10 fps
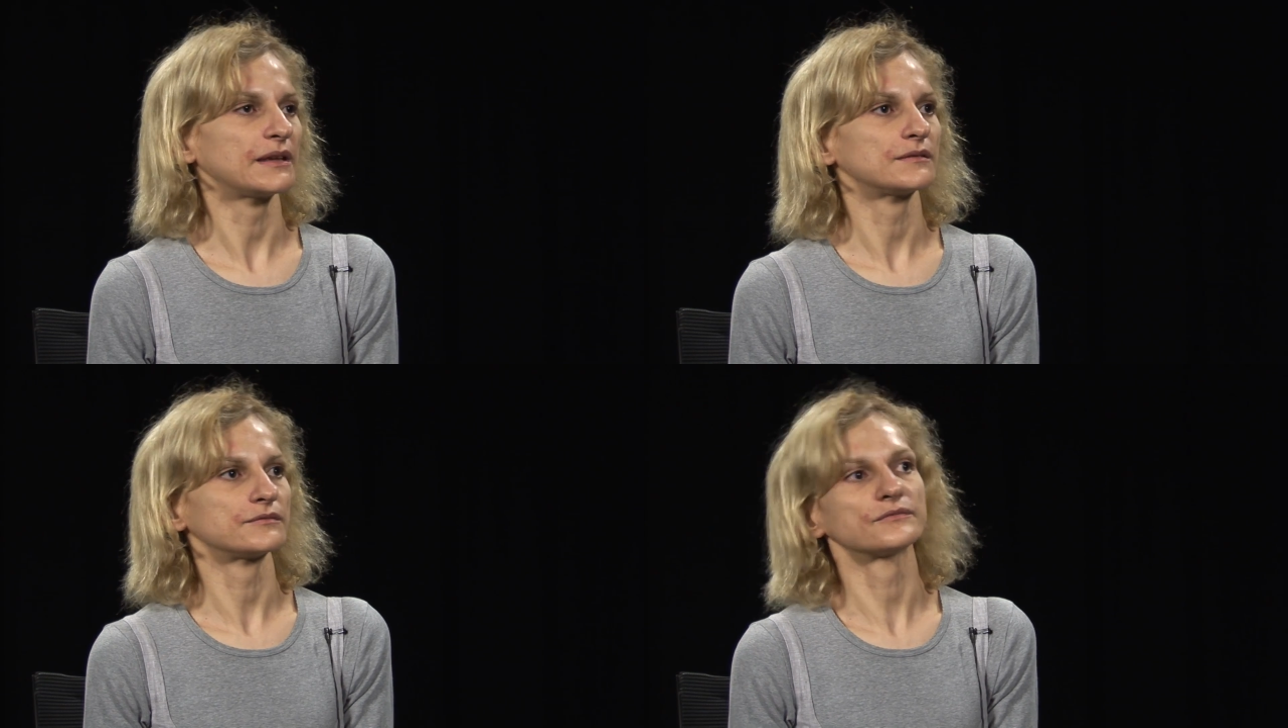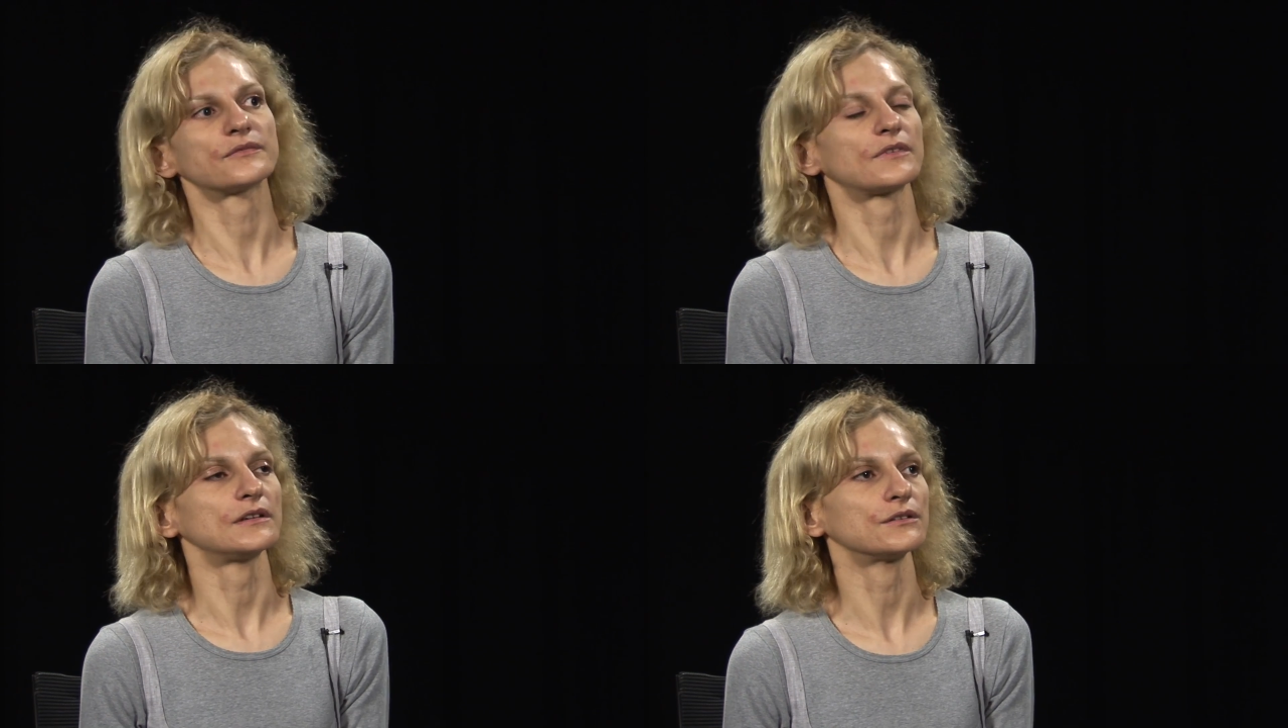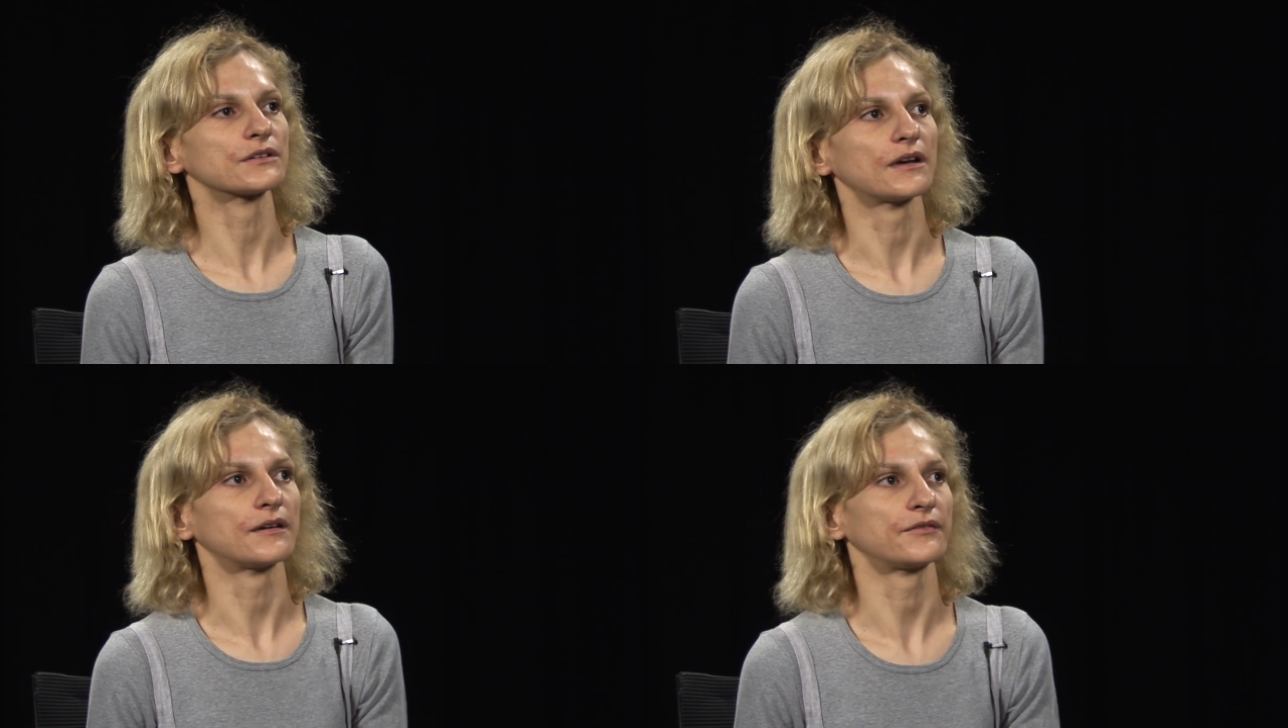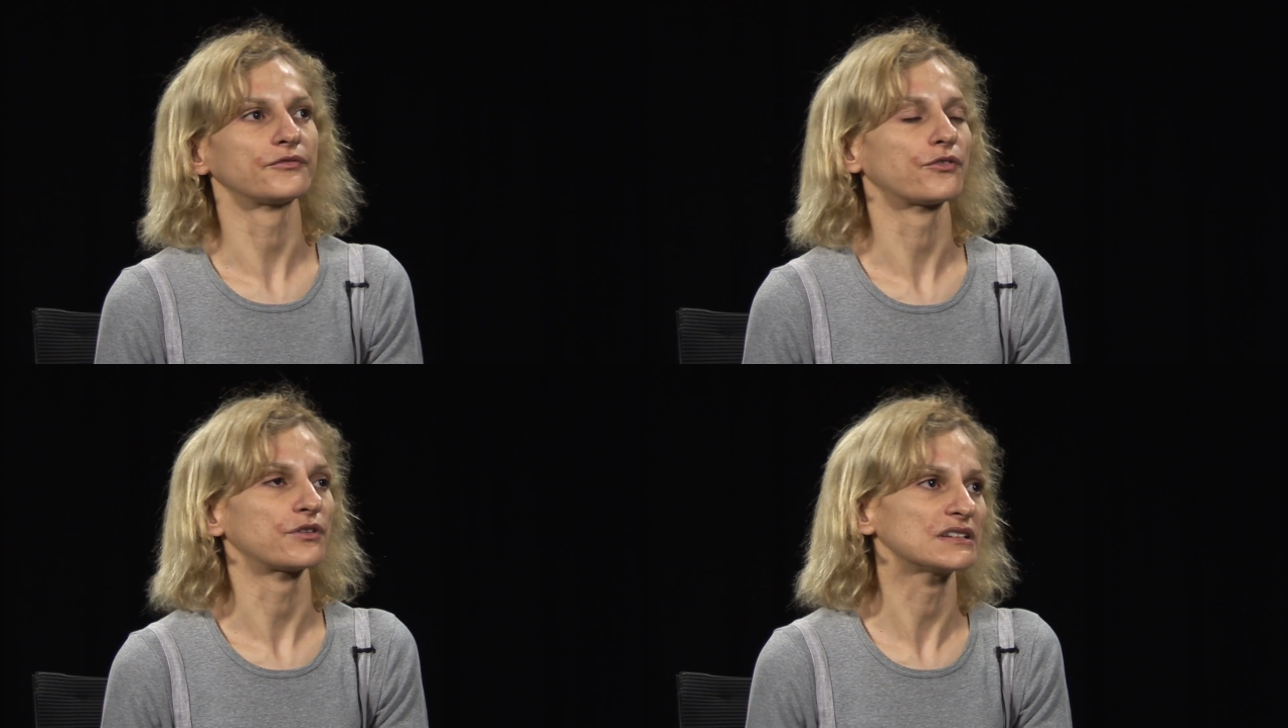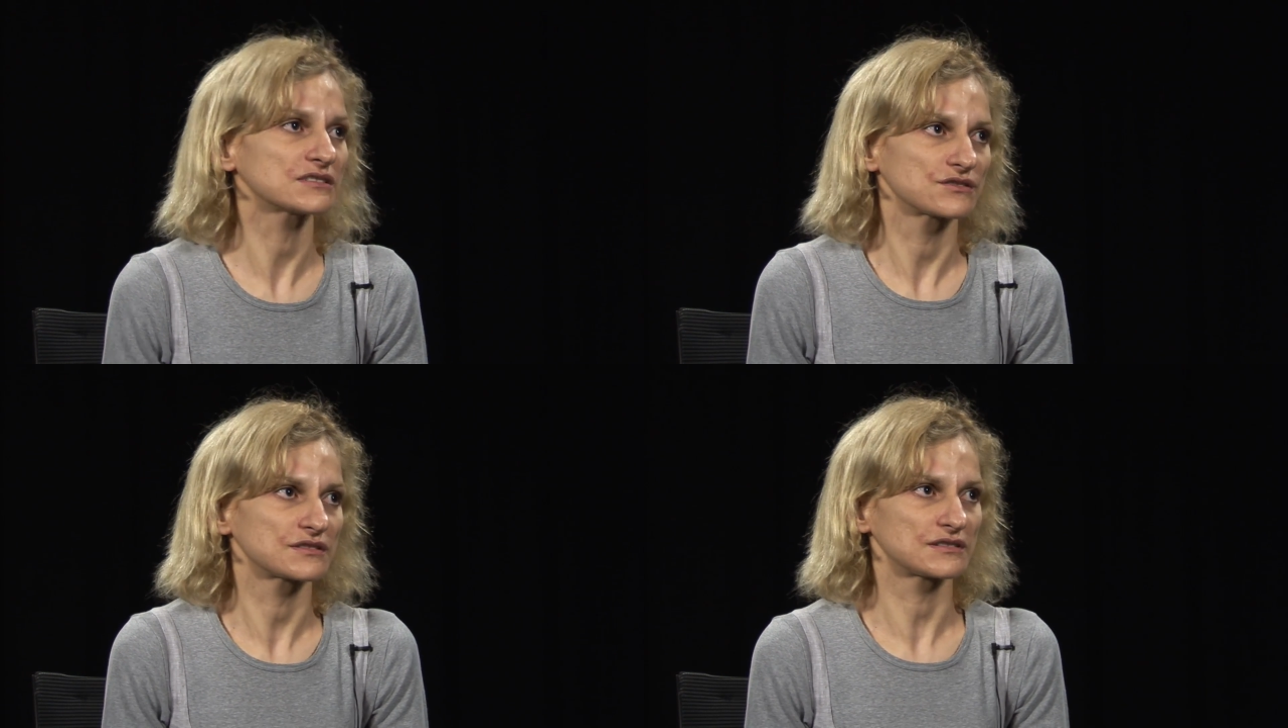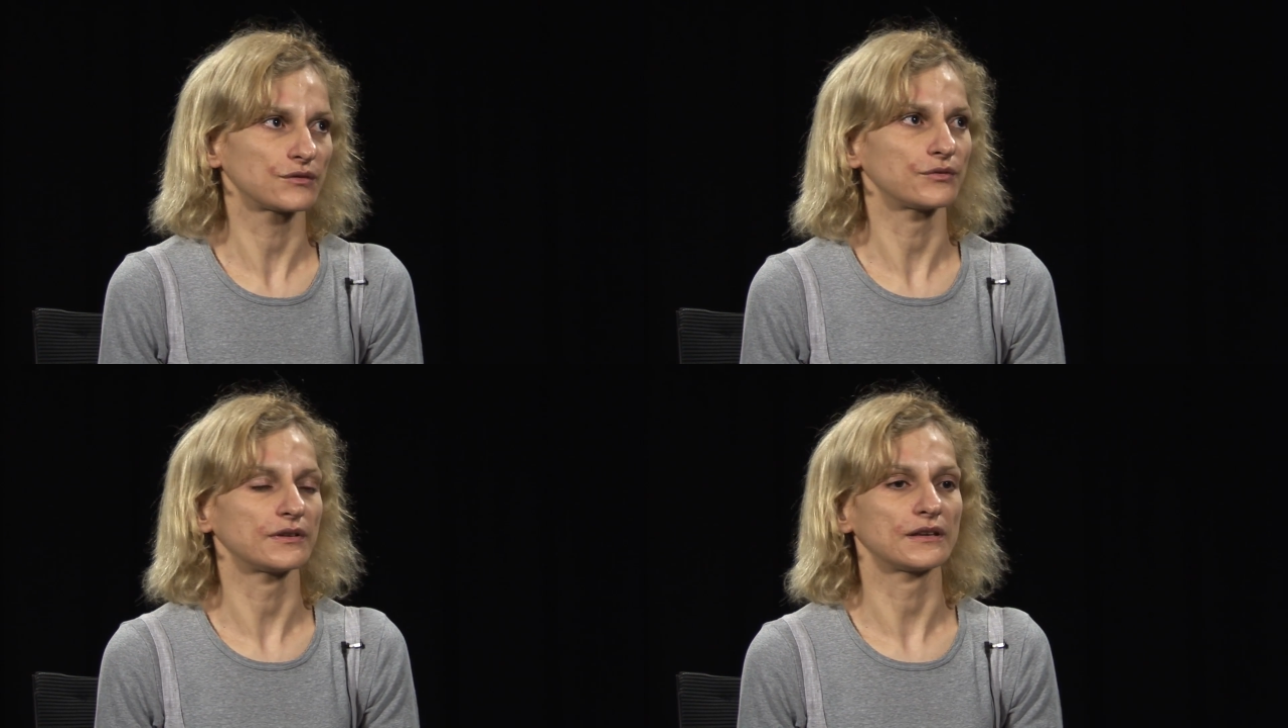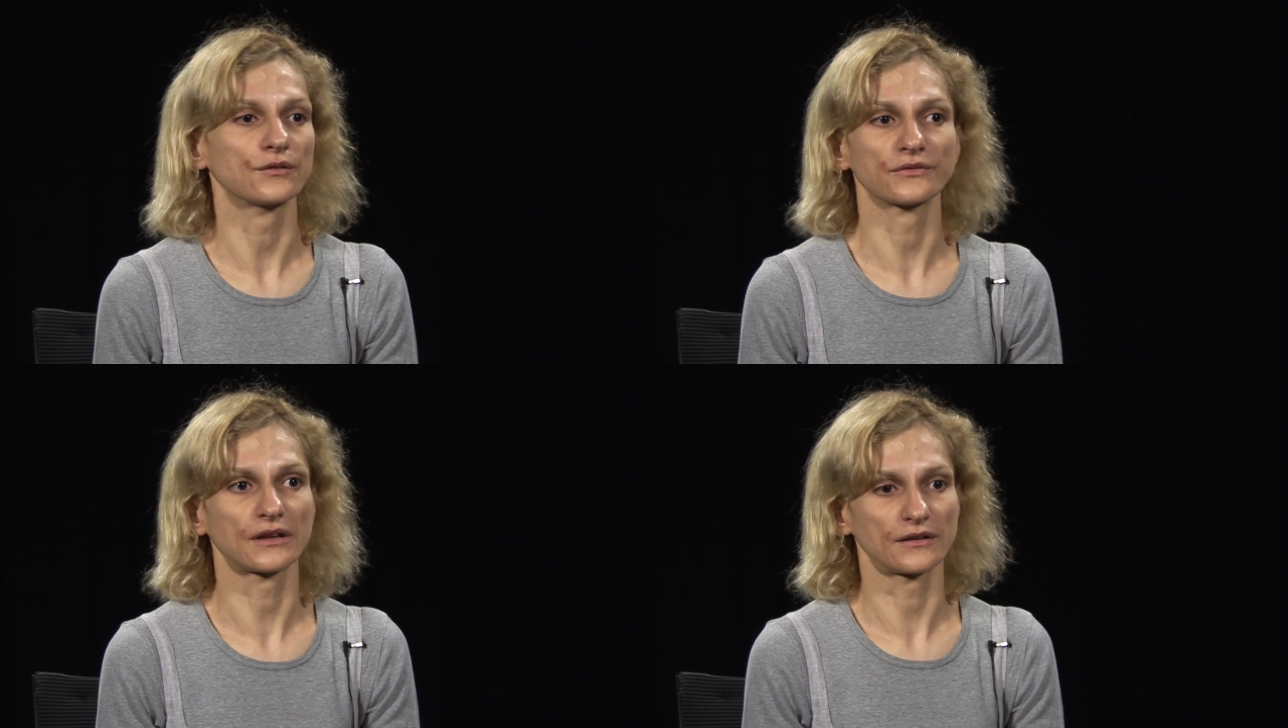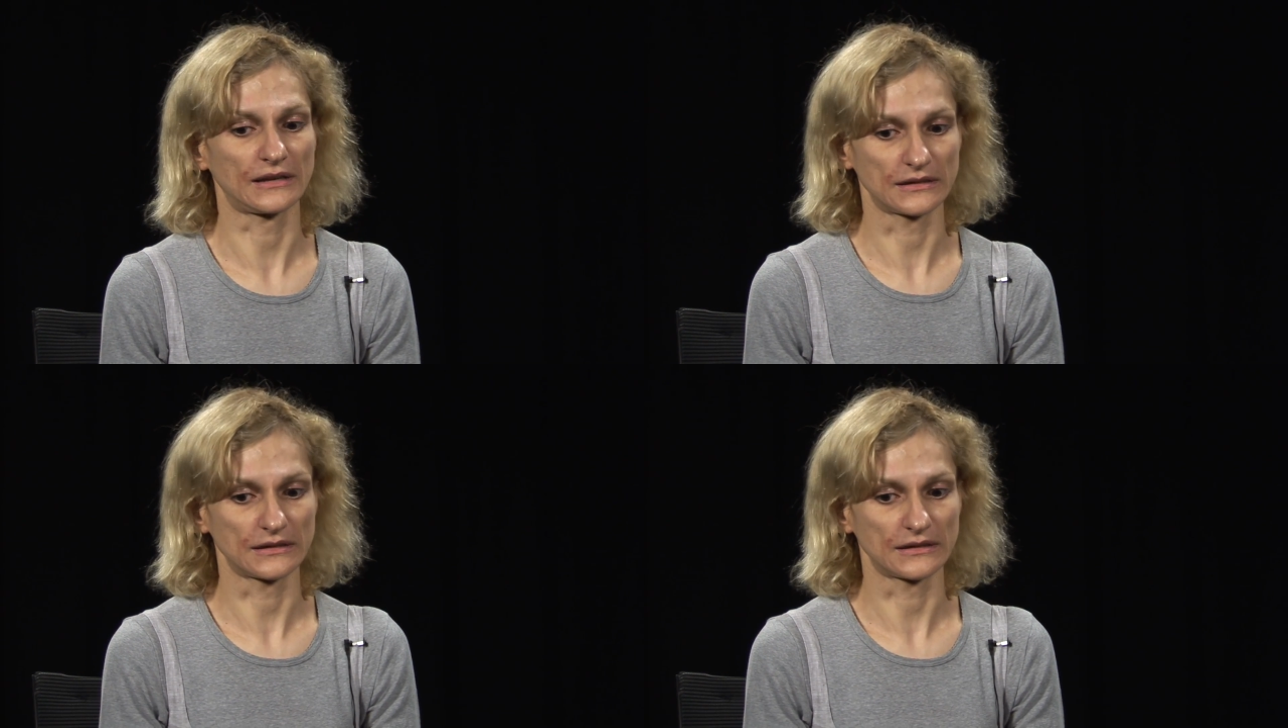I mean, look, uh, for instance, uh, on the,